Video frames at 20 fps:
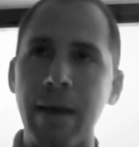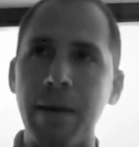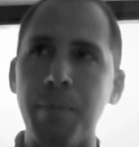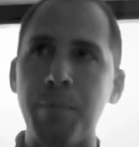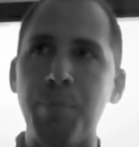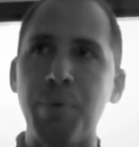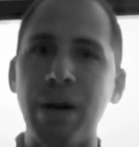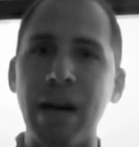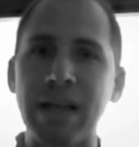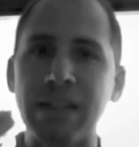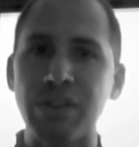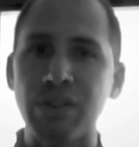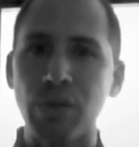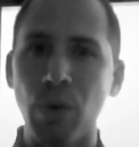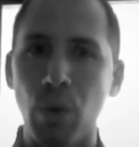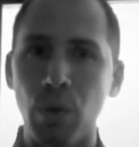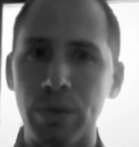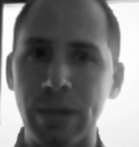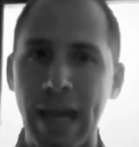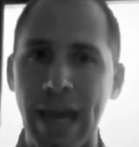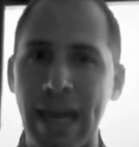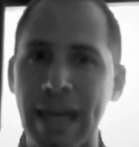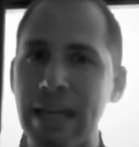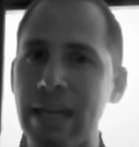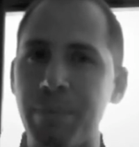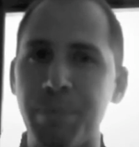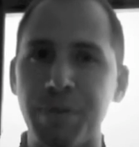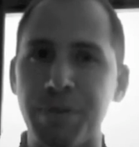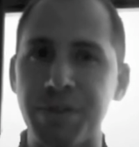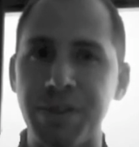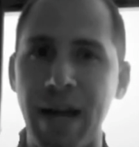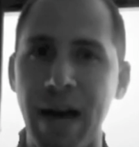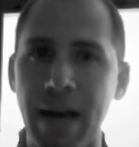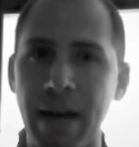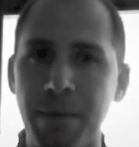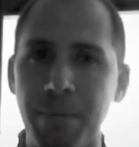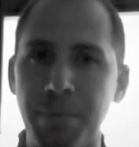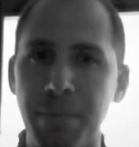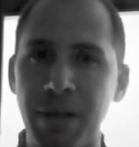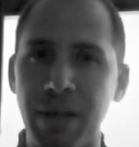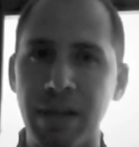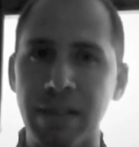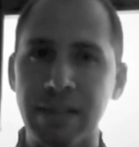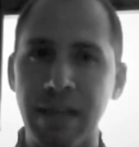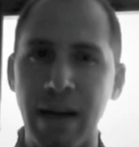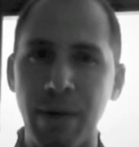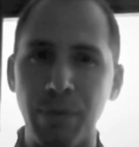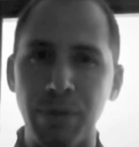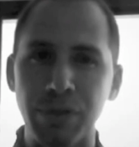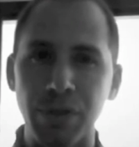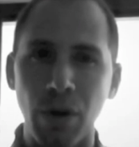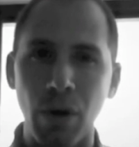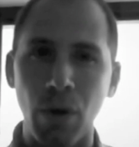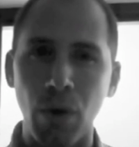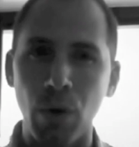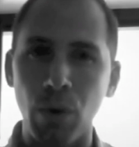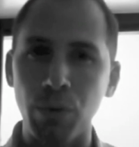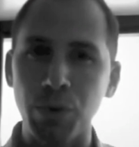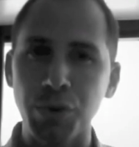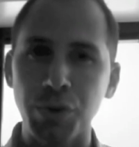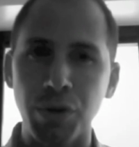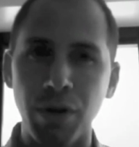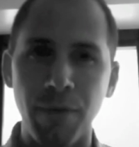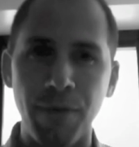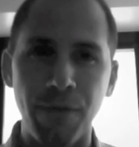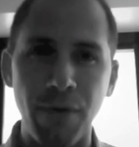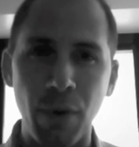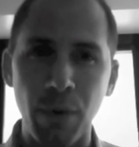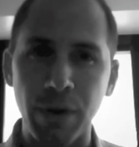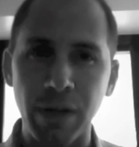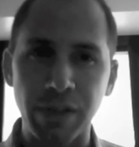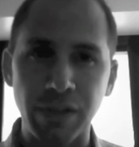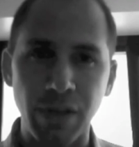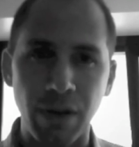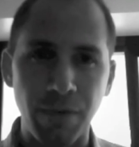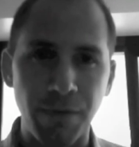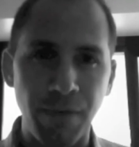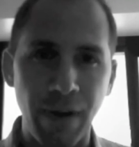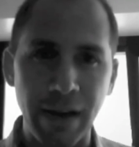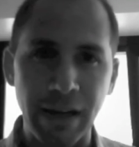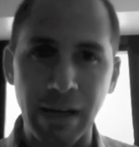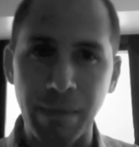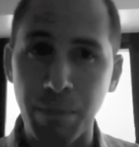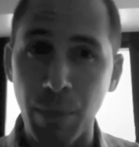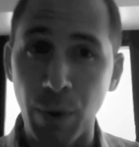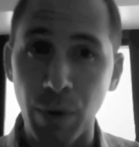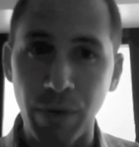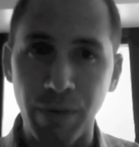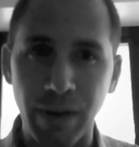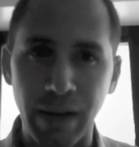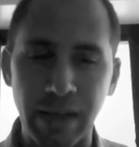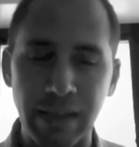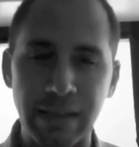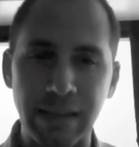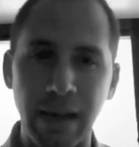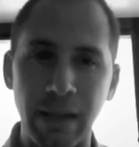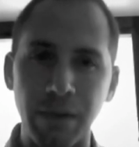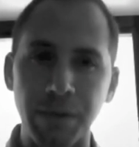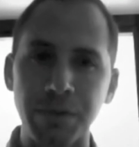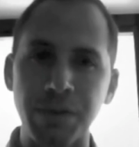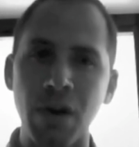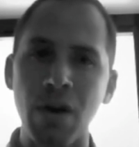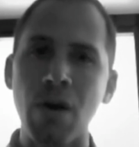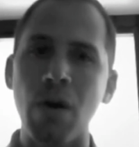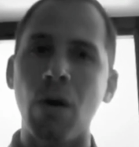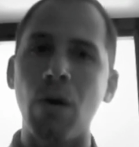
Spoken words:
But I sold 80% because I was ultra focused on finding motivated sellers,